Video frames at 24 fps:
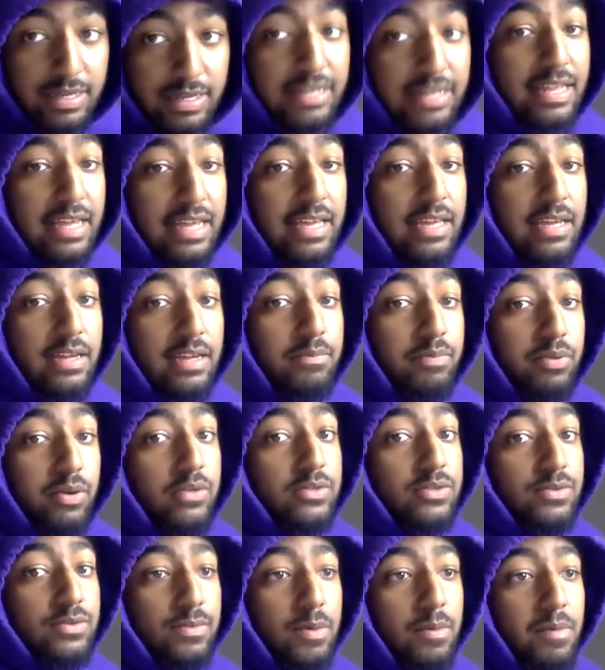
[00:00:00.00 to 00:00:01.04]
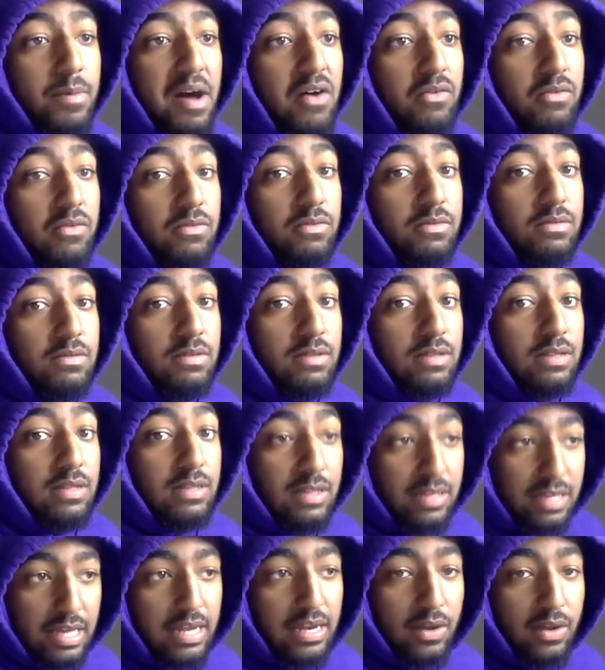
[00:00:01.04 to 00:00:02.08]
I think he approached him about
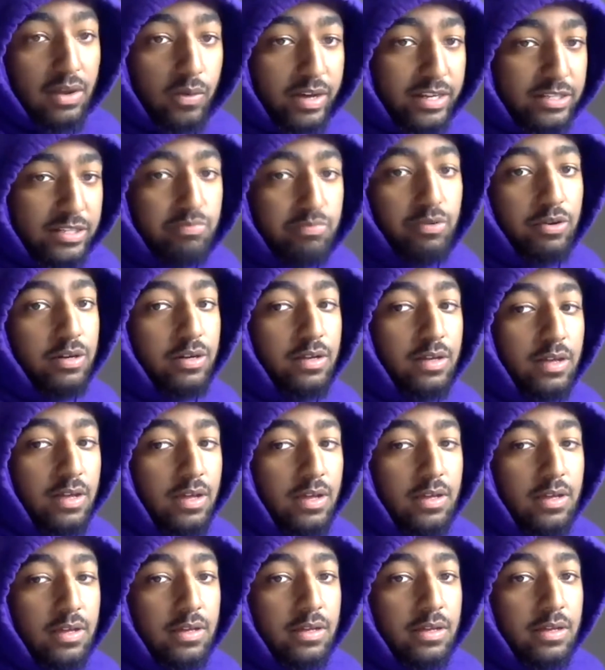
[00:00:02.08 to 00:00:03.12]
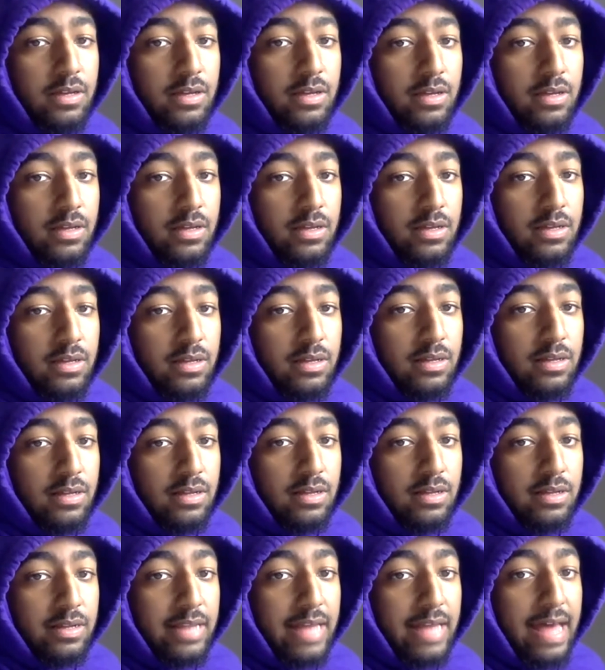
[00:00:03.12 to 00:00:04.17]
getting Westbrook.
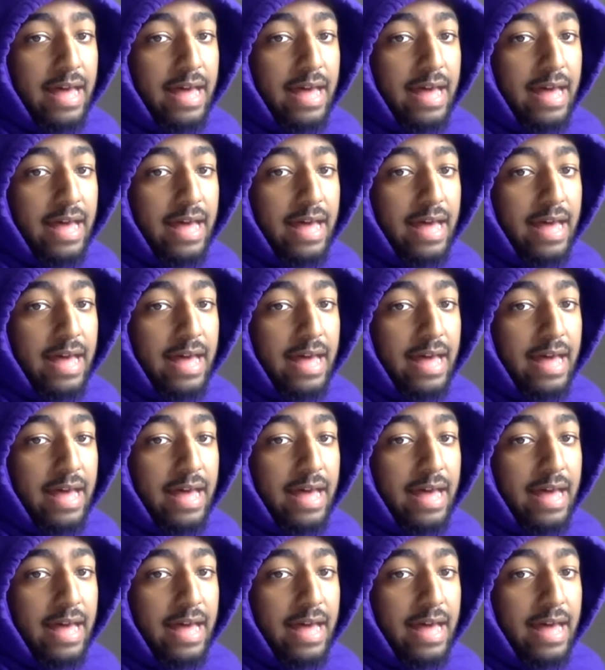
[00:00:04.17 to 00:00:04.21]
Now,